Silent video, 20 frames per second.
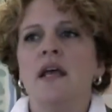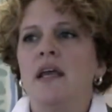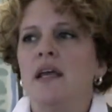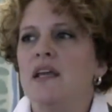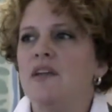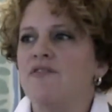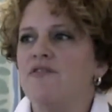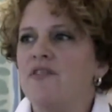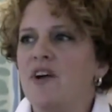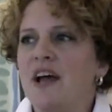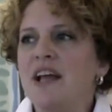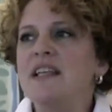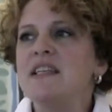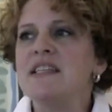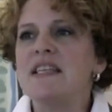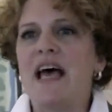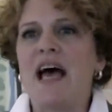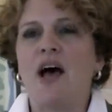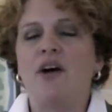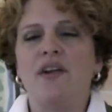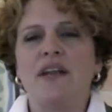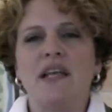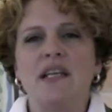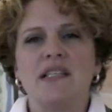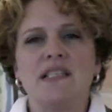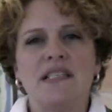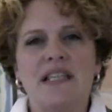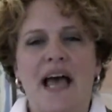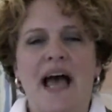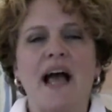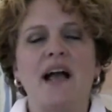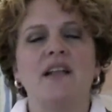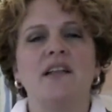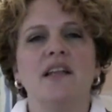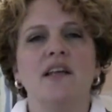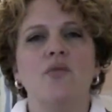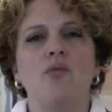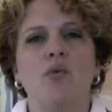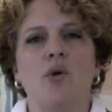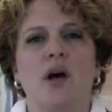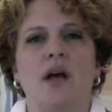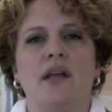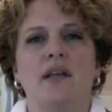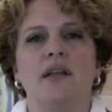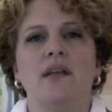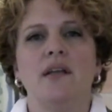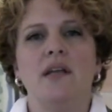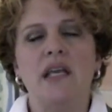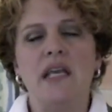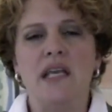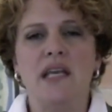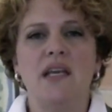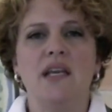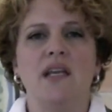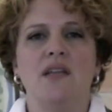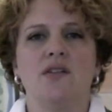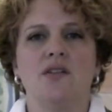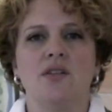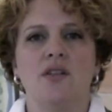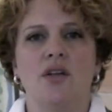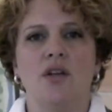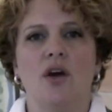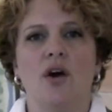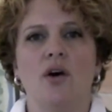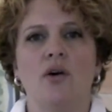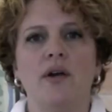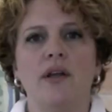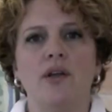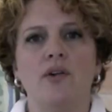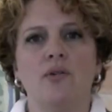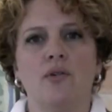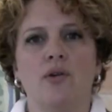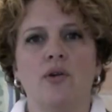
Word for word: he finds out exactly what he needs to know in